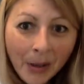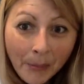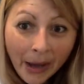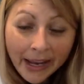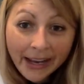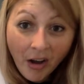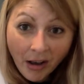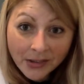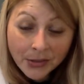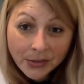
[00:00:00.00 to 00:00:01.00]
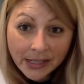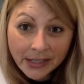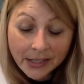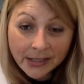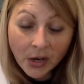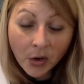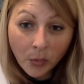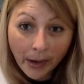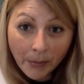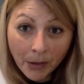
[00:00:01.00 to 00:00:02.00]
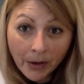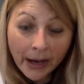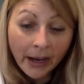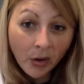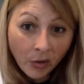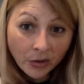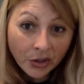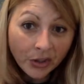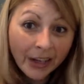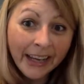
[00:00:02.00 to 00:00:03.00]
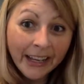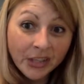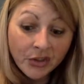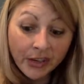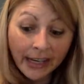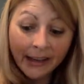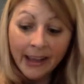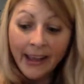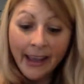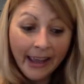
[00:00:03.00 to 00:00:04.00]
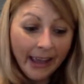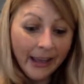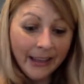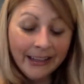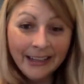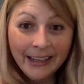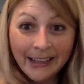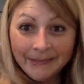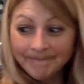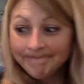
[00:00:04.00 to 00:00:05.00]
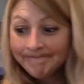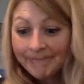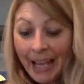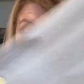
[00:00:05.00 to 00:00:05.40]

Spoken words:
but it also teaches grammar and culture and history. And I